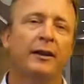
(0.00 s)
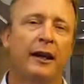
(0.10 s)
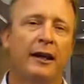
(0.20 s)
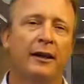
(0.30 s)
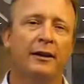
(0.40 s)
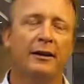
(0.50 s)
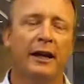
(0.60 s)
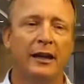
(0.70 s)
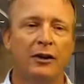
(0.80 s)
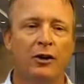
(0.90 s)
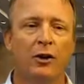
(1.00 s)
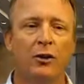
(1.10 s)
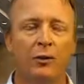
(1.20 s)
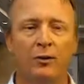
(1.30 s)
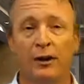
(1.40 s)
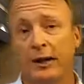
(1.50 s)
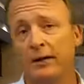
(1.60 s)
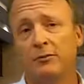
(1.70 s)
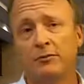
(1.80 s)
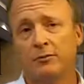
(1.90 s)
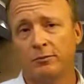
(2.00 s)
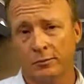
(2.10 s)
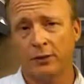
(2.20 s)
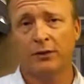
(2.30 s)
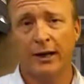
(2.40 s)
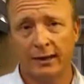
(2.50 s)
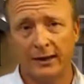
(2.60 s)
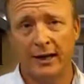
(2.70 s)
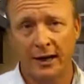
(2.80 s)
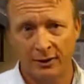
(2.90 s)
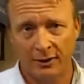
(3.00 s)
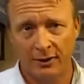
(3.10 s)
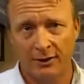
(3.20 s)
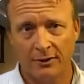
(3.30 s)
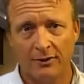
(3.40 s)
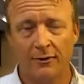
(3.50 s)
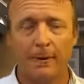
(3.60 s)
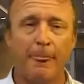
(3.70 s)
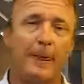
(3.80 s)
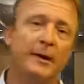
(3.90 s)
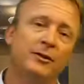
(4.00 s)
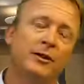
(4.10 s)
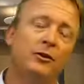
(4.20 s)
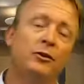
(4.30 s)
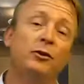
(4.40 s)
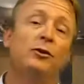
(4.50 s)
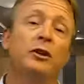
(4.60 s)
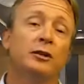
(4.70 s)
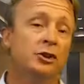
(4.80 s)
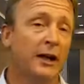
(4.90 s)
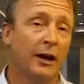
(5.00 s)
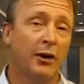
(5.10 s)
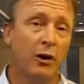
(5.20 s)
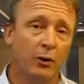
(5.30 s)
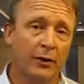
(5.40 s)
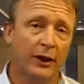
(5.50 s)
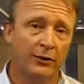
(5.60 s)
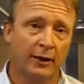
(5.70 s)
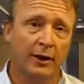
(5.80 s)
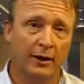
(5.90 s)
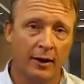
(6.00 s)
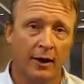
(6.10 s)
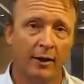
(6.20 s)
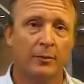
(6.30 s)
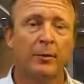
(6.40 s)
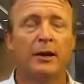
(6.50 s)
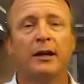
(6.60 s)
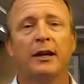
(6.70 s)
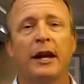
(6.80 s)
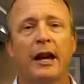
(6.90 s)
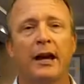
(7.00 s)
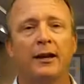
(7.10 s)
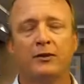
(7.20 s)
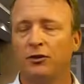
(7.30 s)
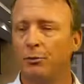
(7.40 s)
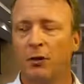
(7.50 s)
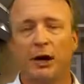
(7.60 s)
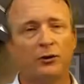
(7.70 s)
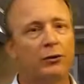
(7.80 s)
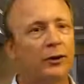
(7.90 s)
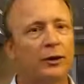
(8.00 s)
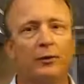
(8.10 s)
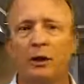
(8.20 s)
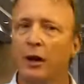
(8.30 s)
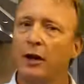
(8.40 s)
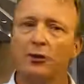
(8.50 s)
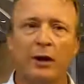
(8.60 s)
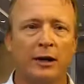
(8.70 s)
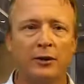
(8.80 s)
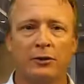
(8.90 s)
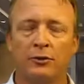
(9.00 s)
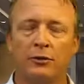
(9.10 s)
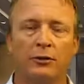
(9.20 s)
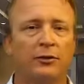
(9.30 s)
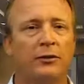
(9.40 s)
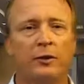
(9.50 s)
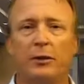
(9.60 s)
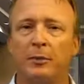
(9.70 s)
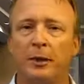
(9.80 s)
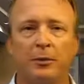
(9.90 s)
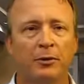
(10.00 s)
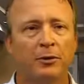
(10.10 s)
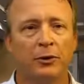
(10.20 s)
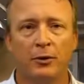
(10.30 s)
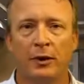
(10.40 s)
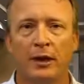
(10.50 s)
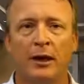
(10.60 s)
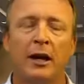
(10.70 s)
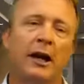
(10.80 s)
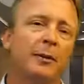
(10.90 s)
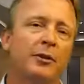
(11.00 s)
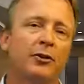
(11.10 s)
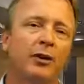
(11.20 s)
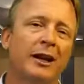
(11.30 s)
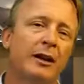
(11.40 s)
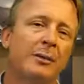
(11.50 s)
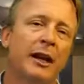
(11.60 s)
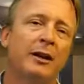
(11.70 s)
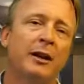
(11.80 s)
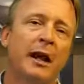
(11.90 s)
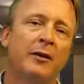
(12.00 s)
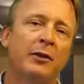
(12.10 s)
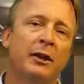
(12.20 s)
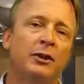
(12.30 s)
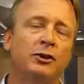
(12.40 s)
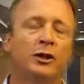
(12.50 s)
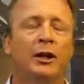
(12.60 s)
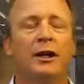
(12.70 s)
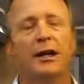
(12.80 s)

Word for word: then they know they could most likely count on you. So you could check out odesk.com and just browse through the different contractors, see what people are doing, how much they're getting paid on average,